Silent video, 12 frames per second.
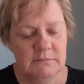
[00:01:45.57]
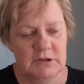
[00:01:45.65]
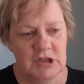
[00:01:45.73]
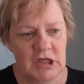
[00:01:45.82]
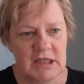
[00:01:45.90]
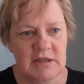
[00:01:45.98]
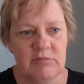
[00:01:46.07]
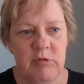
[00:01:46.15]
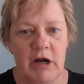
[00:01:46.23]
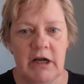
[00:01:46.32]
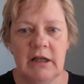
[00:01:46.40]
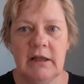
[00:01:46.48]
Just
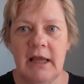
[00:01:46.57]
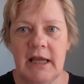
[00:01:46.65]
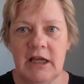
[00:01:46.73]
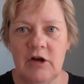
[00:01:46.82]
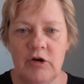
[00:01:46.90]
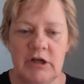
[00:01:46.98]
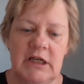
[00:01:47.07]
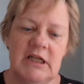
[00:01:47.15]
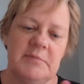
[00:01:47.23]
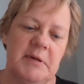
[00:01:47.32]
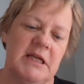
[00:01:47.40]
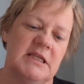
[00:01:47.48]
working like on
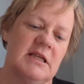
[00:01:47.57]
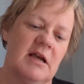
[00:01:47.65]
each piece,